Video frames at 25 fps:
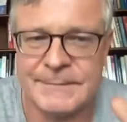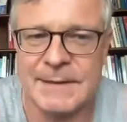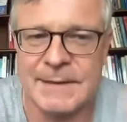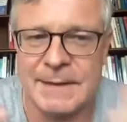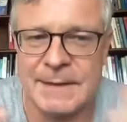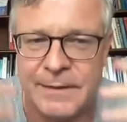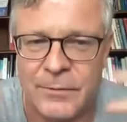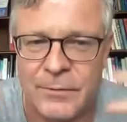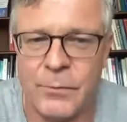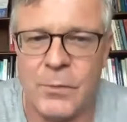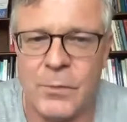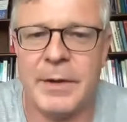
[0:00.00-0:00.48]

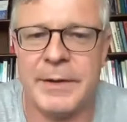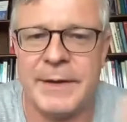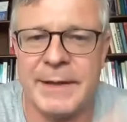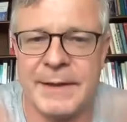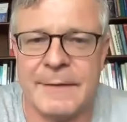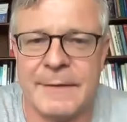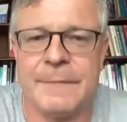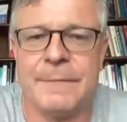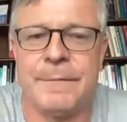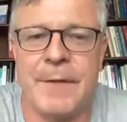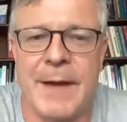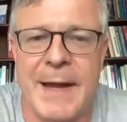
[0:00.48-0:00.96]
the war
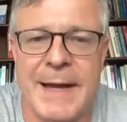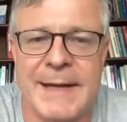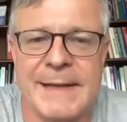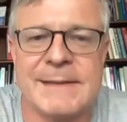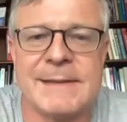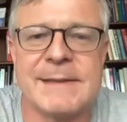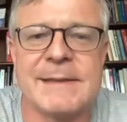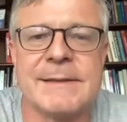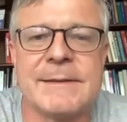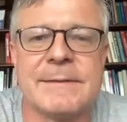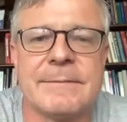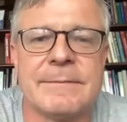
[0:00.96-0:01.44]
that it
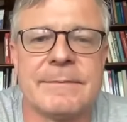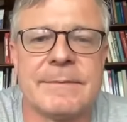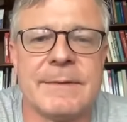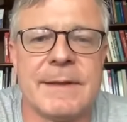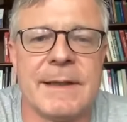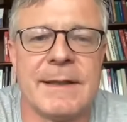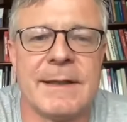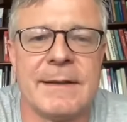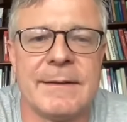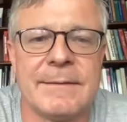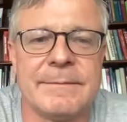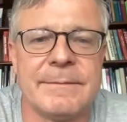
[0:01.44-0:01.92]
fights,
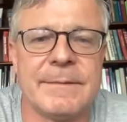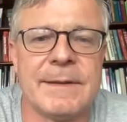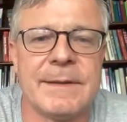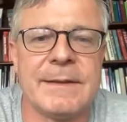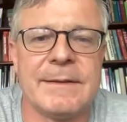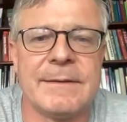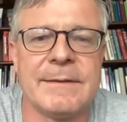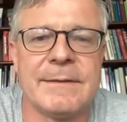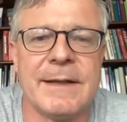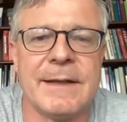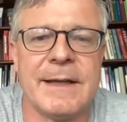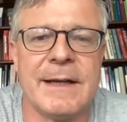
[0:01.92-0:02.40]

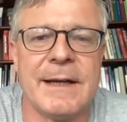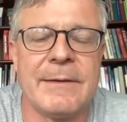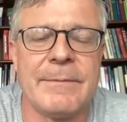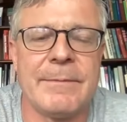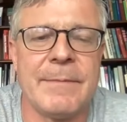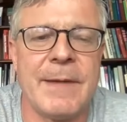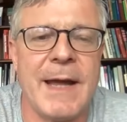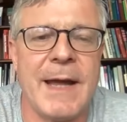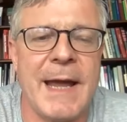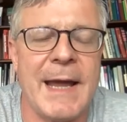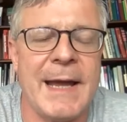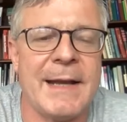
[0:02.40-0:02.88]

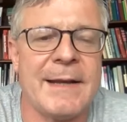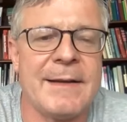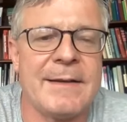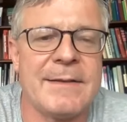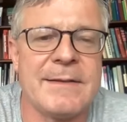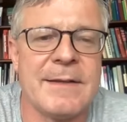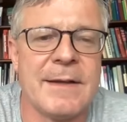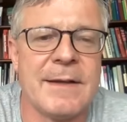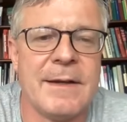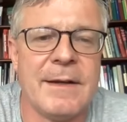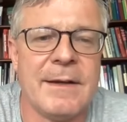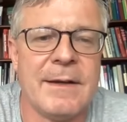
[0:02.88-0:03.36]

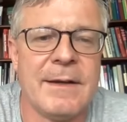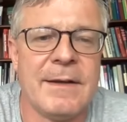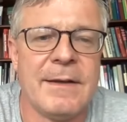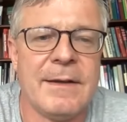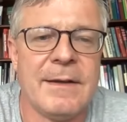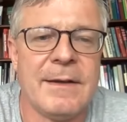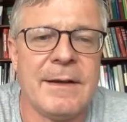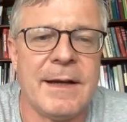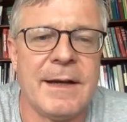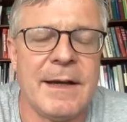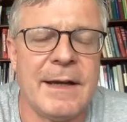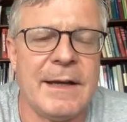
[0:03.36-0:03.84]
and
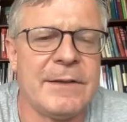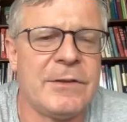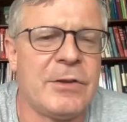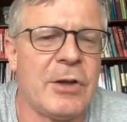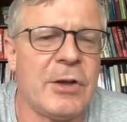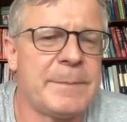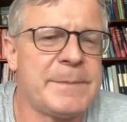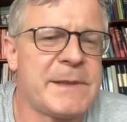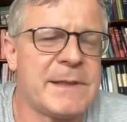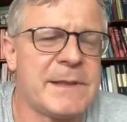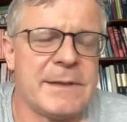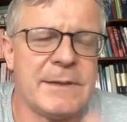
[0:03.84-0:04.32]

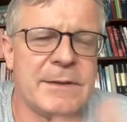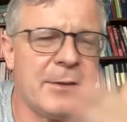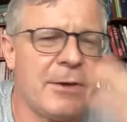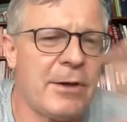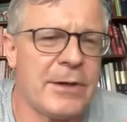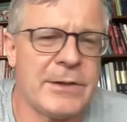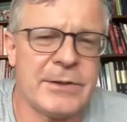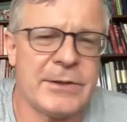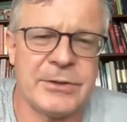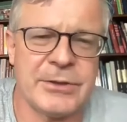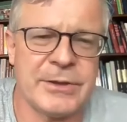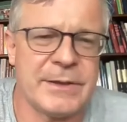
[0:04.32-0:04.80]
adopts the
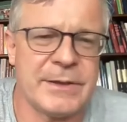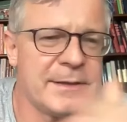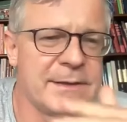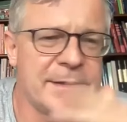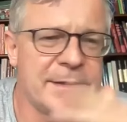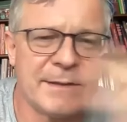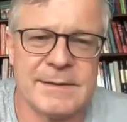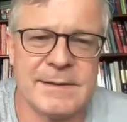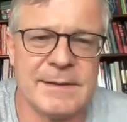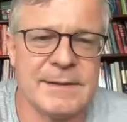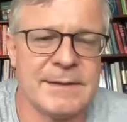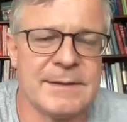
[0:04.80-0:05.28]

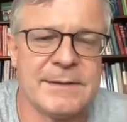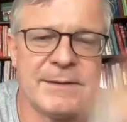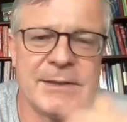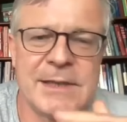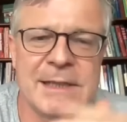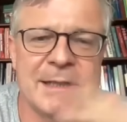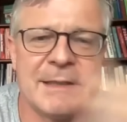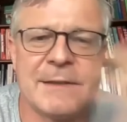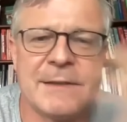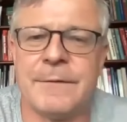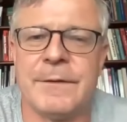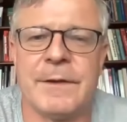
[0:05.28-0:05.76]
doctrines, the
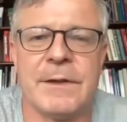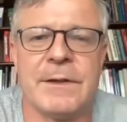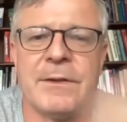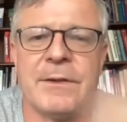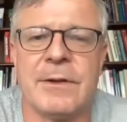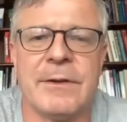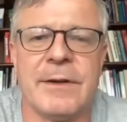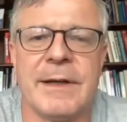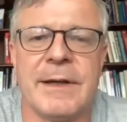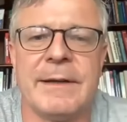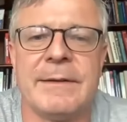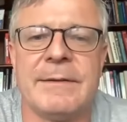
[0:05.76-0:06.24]

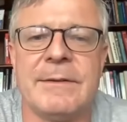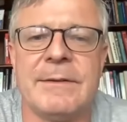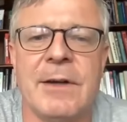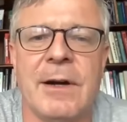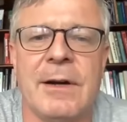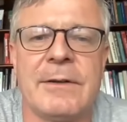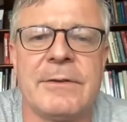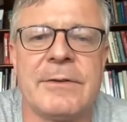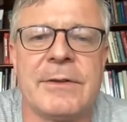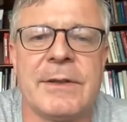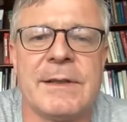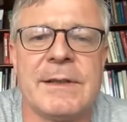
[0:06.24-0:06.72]
justificatory
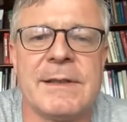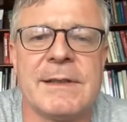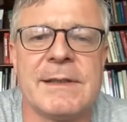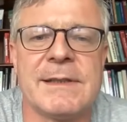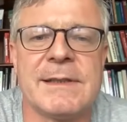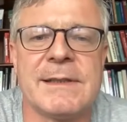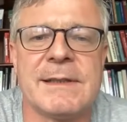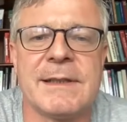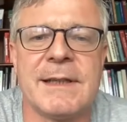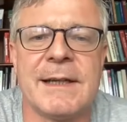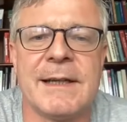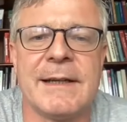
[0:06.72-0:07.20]

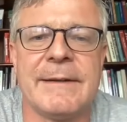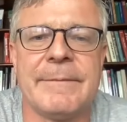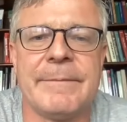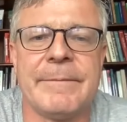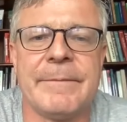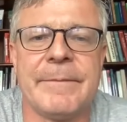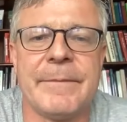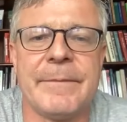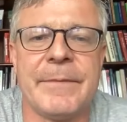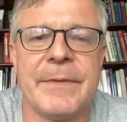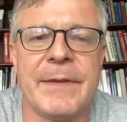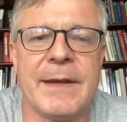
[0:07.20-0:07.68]
doctrines
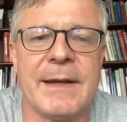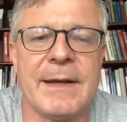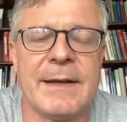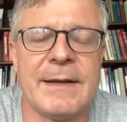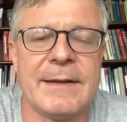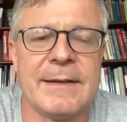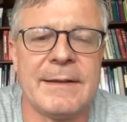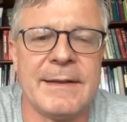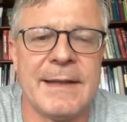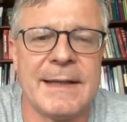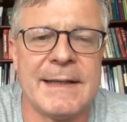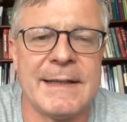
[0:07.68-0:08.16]

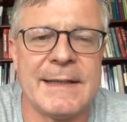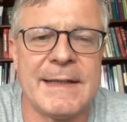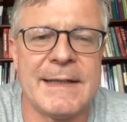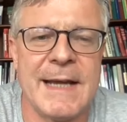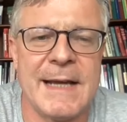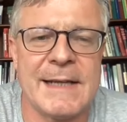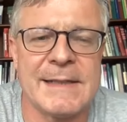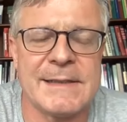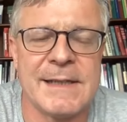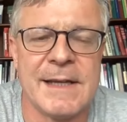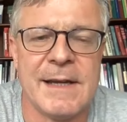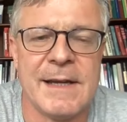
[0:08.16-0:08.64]
that it
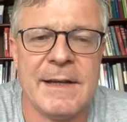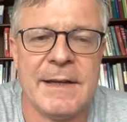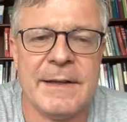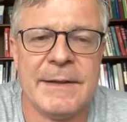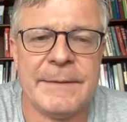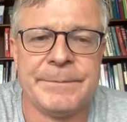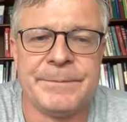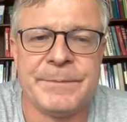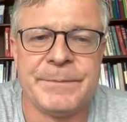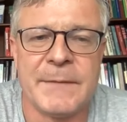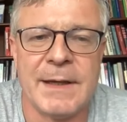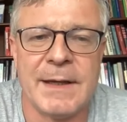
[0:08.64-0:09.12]
does.
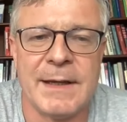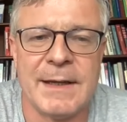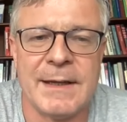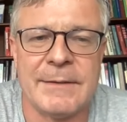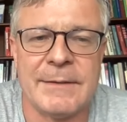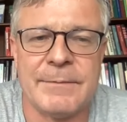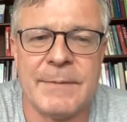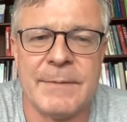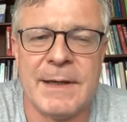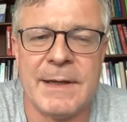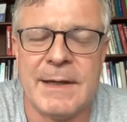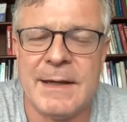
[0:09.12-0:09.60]

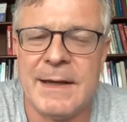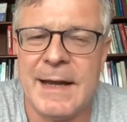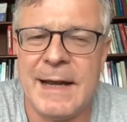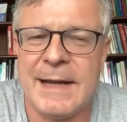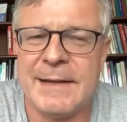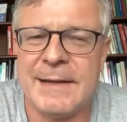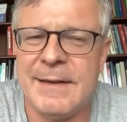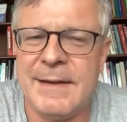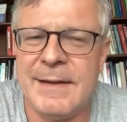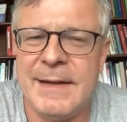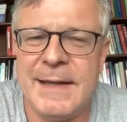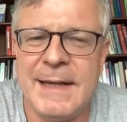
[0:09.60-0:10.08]
And
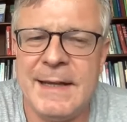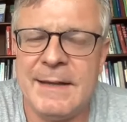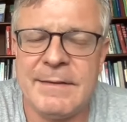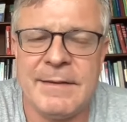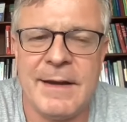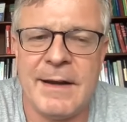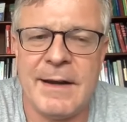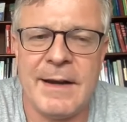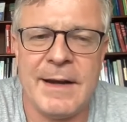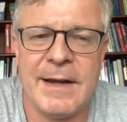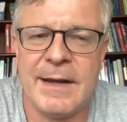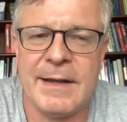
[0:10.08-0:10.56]
the link
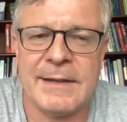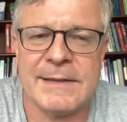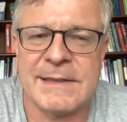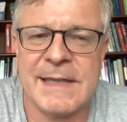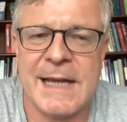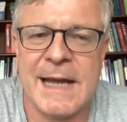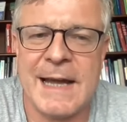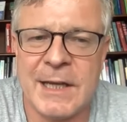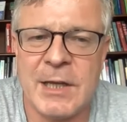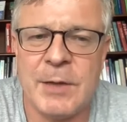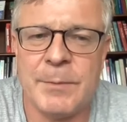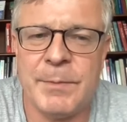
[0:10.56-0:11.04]
there is
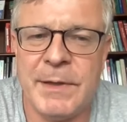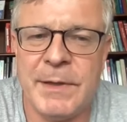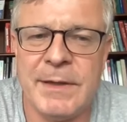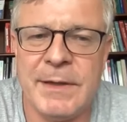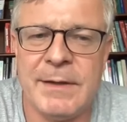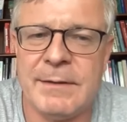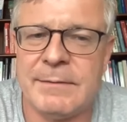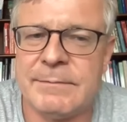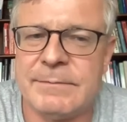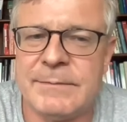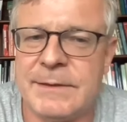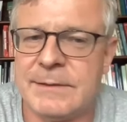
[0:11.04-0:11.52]

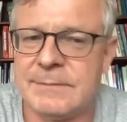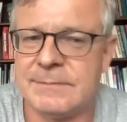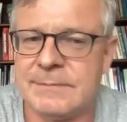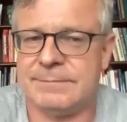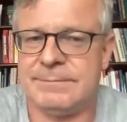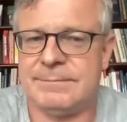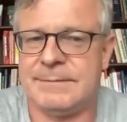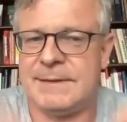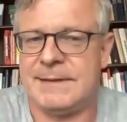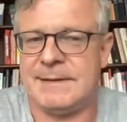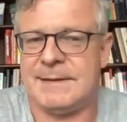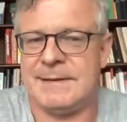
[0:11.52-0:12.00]
arguably,
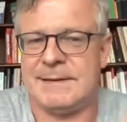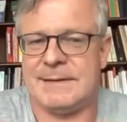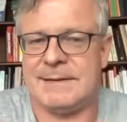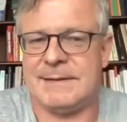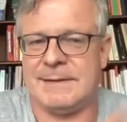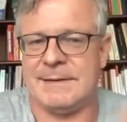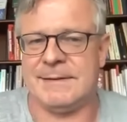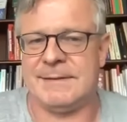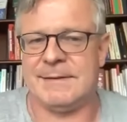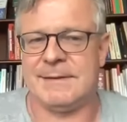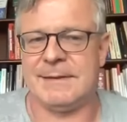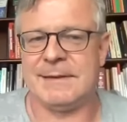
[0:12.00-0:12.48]
it's
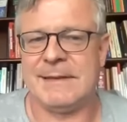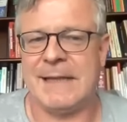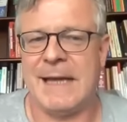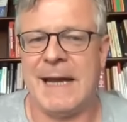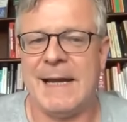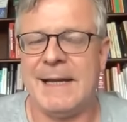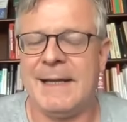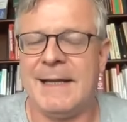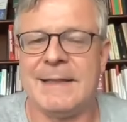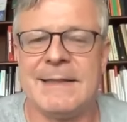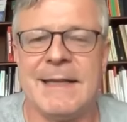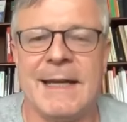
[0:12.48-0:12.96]
a
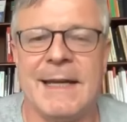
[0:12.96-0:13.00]
highly